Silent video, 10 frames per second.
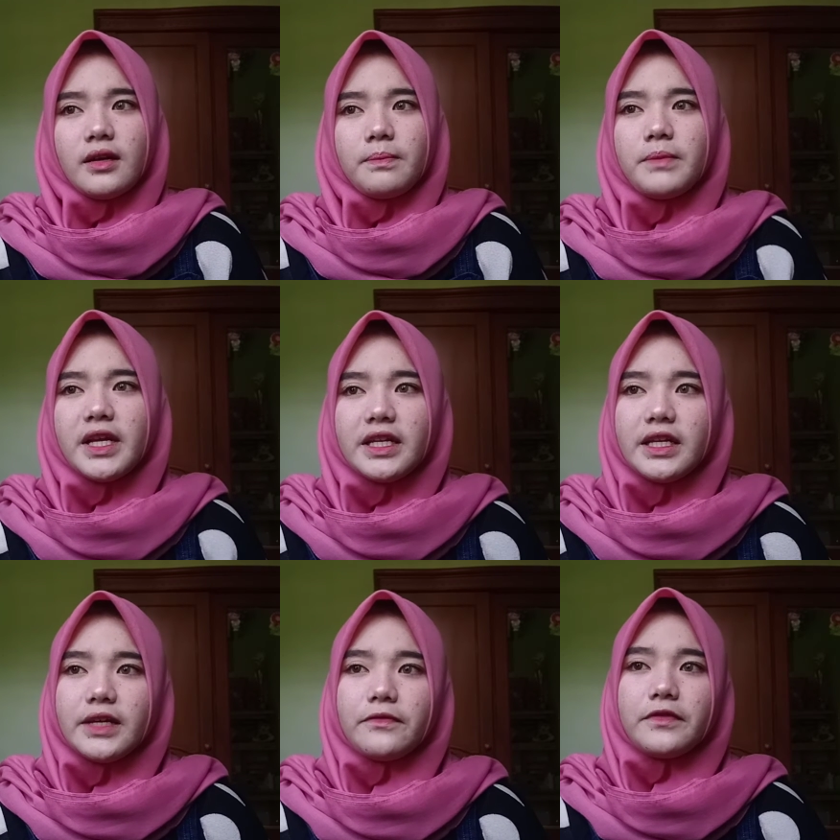many
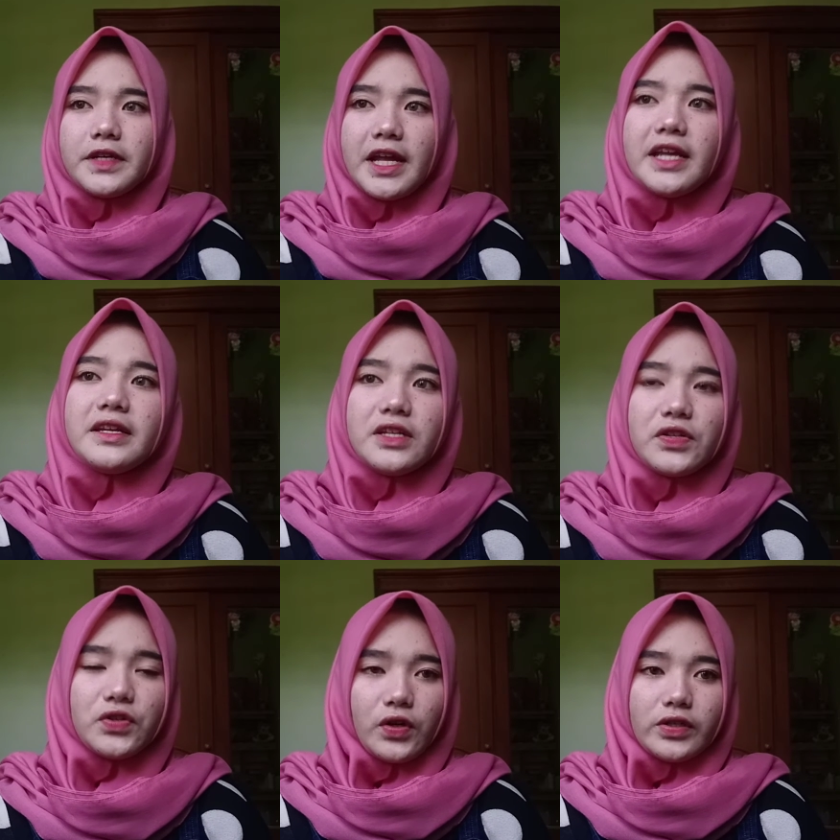if they did
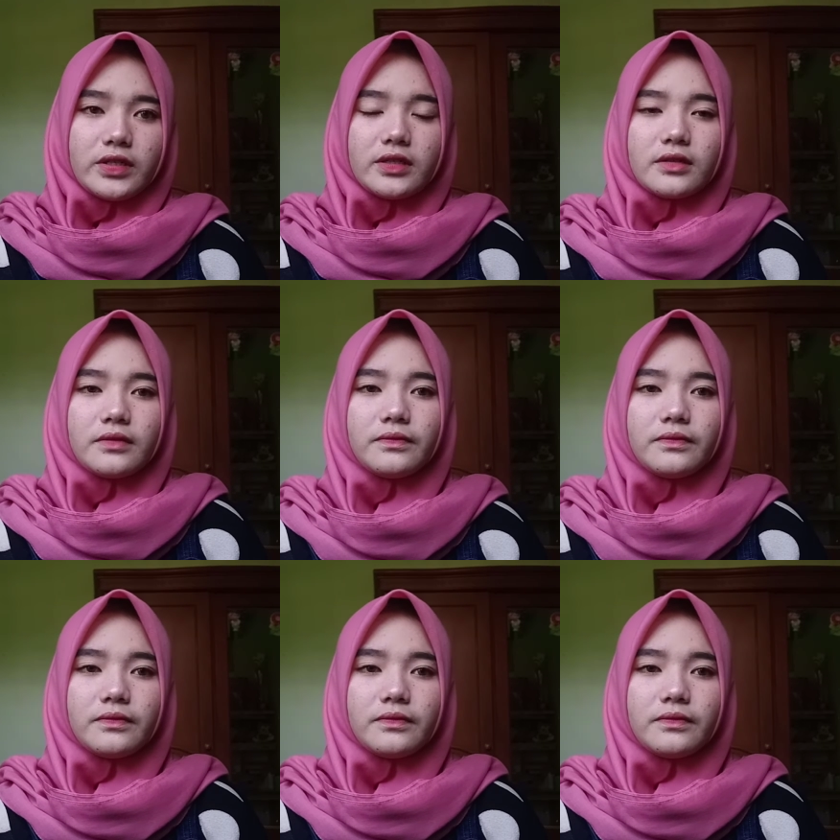choose.